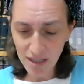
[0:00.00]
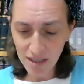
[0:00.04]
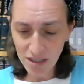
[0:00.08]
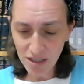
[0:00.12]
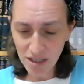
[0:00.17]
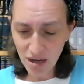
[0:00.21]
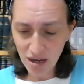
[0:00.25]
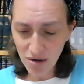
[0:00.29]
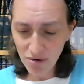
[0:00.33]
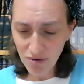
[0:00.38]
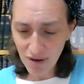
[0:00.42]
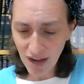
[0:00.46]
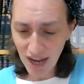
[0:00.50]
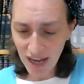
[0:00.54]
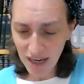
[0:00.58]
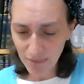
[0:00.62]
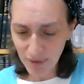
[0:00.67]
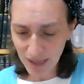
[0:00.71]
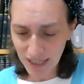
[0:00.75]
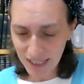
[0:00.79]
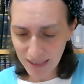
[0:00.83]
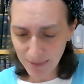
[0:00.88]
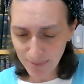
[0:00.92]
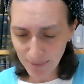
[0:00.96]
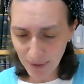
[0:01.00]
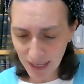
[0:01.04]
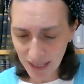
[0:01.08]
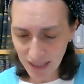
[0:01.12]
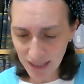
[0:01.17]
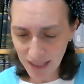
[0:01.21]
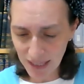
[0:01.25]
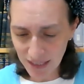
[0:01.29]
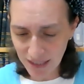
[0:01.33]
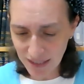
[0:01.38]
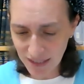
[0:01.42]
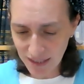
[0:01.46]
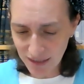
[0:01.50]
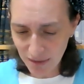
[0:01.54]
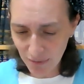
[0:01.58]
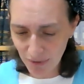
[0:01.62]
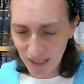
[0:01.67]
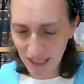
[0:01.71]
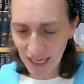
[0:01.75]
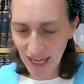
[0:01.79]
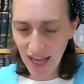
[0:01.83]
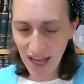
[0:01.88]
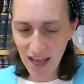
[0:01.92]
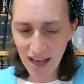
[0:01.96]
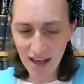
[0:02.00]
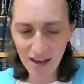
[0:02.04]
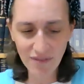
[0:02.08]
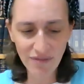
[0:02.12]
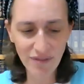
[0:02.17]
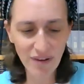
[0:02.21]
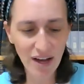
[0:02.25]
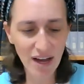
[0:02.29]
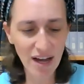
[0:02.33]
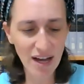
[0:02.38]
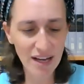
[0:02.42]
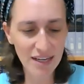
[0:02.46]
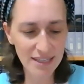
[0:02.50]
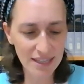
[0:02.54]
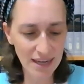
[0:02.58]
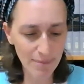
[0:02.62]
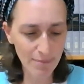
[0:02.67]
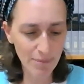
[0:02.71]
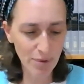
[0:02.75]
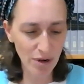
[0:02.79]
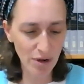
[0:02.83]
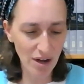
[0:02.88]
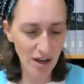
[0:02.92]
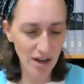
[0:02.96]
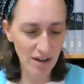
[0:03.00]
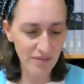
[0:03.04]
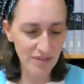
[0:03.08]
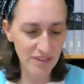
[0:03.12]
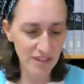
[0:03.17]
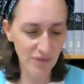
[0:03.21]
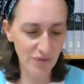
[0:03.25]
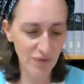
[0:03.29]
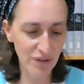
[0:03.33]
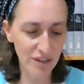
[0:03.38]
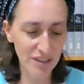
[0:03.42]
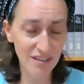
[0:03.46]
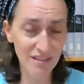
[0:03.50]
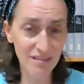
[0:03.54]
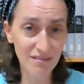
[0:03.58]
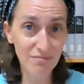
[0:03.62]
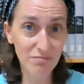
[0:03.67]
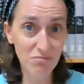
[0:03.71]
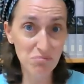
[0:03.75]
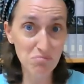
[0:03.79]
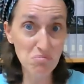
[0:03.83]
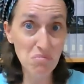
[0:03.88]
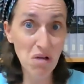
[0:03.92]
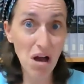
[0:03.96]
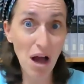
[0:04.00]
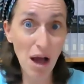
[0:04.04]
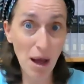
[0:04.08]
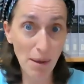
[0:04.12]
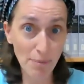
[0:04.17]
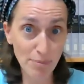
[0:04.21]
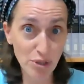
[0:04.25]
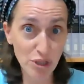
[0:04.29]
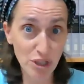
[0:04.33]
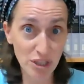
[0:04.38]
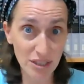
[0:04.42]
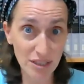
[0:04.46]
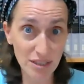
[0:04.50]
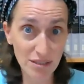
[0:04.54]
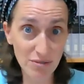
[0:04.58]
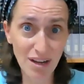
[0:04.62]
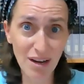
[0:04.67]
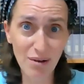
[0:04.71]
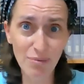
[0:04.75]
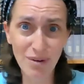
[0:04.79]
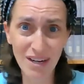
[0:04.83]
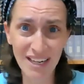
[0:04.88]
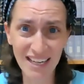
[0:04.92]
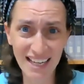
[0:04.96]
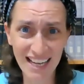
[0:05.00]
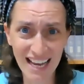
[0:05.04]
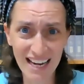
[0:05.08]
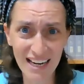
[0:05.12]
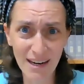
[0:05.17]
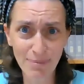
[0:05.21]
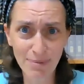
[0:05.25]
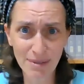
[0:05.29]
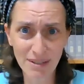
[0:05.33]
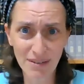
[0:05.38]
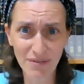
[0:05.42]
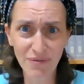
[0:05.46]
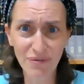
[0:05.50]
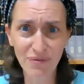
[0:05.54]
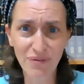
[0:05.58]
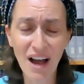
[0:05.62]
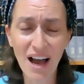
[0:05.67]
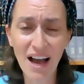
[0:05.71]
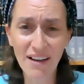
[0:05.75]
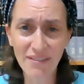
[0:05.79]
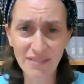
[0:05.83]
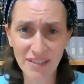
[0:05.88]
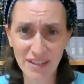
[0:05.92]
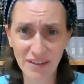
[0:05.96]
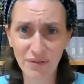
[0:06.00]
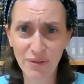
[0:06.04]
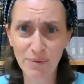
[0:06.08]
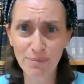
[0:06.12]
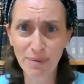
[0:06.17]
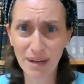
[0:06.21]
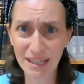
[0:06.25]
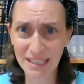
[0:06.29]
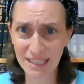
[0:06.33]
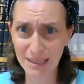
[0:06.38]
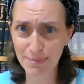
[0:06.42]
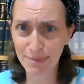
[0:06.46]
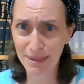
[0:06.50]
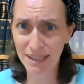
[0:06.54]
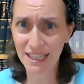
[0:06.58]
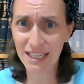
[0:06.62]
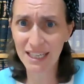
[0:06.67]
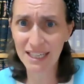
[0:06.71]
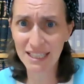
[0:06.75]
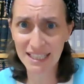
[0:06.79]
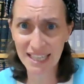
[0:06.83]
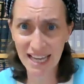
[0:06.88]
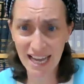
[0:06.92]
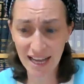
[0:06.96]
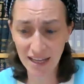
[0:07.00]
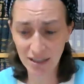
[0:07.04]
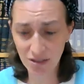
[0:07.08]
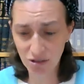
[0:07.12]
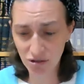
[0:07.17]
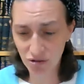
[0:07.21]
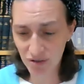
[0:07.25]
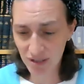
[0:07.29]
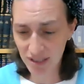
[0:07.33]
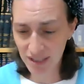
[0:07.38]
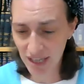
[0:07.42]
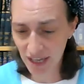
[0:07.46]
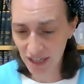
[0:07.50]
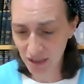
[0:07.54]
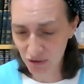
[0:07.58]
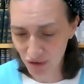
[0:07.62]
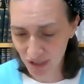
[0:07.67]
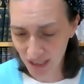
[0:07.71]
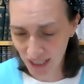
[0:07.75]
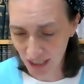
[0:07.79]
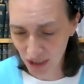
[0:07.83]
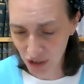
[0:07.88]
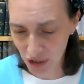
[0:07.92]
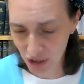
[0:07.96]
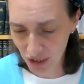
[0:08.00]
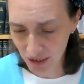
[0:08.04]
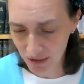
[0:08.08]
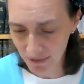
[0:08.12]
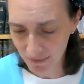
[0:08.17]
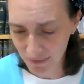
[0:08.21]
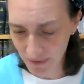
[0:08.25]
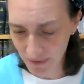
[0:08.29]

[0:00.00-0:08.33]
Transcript: So how do we explain this? So we're going to have a number of different options. Okay, we're going to get up to five different possibilities to answer this contradiction.